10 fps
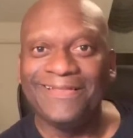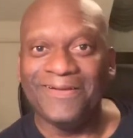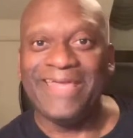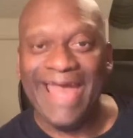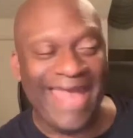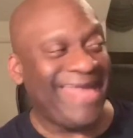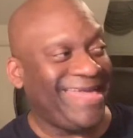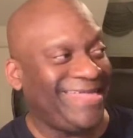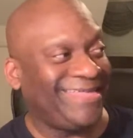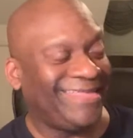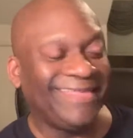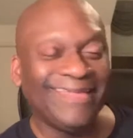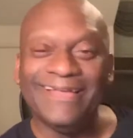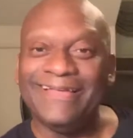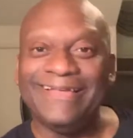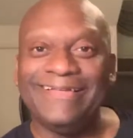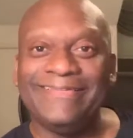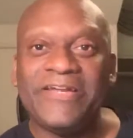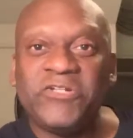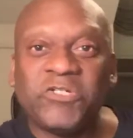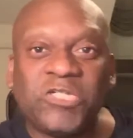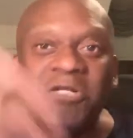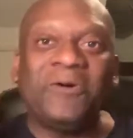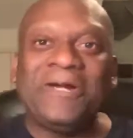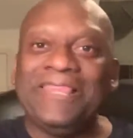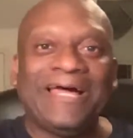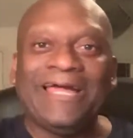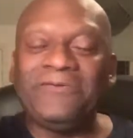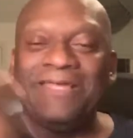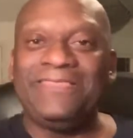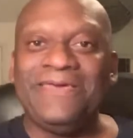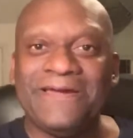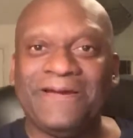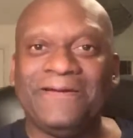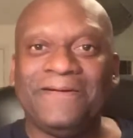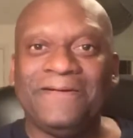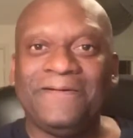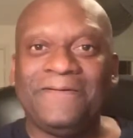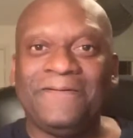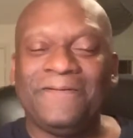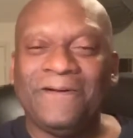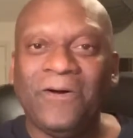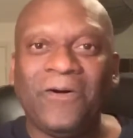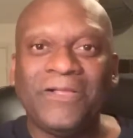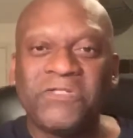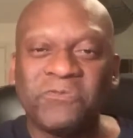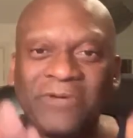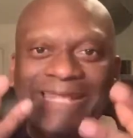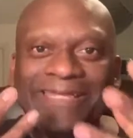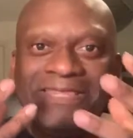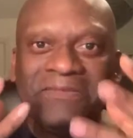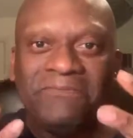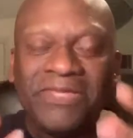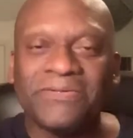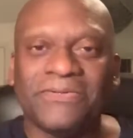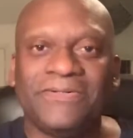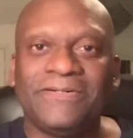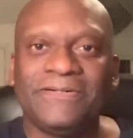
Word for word: okay? There's your storyline right there. Oakland's right in the middle.